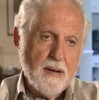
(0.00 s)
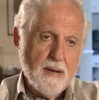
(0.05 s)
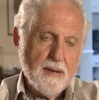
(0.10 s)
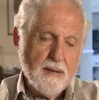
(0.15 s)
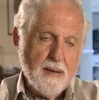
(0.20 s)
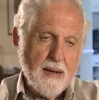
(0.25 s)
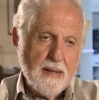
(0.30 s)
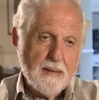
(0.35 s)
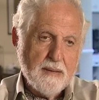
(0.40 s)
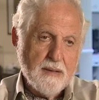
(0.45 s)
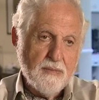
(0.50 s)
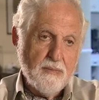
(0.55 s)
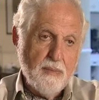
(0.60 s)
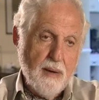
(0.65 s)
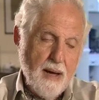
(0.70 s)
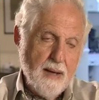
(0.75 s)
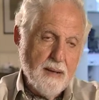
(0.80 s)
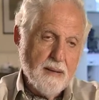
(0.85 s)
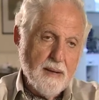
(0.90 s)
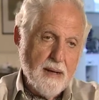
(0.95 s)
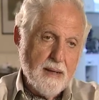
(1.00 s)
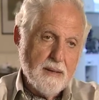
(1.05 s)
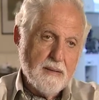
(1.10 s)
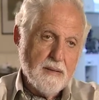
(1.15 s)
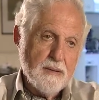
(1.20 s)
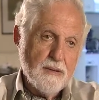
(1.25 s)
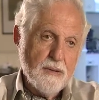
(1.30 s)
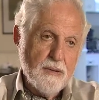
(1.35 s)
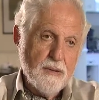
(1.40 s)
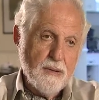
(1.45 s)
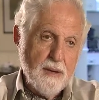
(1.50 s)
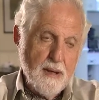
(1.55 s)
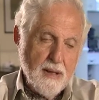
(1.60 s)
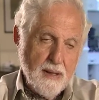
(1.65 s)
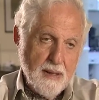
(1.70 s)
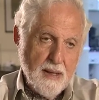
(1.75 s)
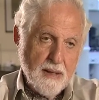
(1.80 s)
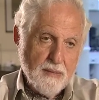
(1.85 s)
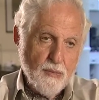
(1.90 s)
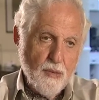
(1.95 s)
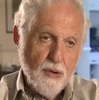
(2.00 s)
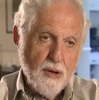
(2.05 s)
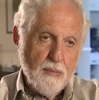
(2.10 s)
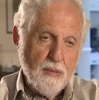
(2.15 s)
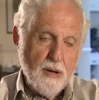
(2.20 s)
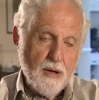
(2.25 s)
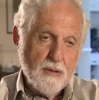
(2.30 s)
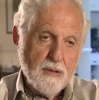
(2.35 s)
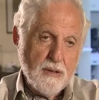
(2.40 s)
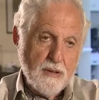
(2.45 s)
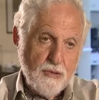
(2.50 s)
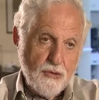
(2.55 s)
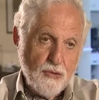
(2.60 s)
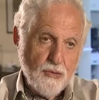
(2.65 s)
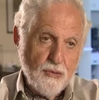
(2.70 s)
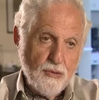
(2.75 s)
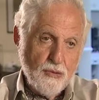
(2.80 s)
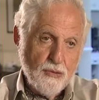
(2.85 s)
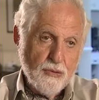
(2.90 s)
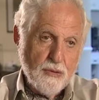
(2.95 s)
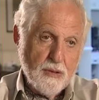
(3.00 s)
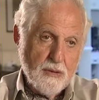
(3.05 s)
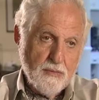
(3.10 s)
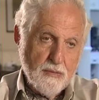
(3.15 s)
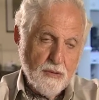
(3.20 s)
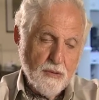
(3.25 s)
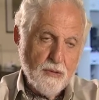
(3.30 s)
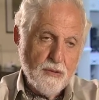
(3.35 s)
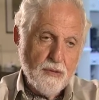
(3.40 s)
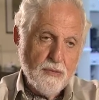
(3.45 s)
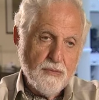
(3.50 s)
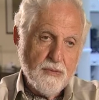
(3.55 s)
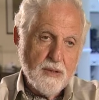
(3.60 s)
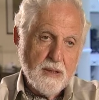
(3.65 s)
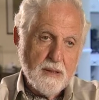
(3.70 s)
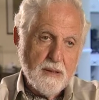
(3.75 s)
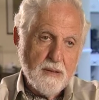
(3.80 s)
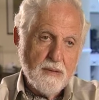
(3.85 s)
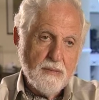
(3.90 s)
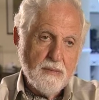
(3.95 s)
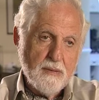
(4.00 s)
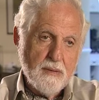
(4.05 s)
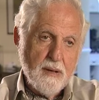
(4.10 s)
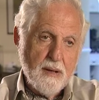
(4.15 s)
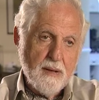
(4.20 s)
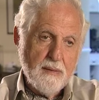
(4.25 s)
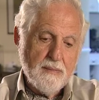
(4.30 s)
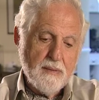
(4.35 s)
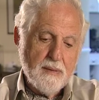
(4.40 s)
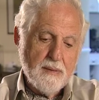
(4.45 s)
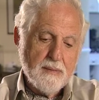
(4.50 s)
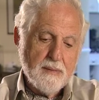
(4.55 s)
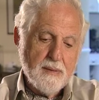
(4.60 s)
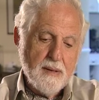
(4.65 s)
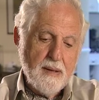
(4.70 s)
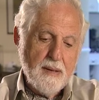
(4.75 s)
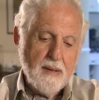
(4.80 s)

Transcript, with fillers: writers by writers who know a hell lot more about it than you do, even though you've written two novels.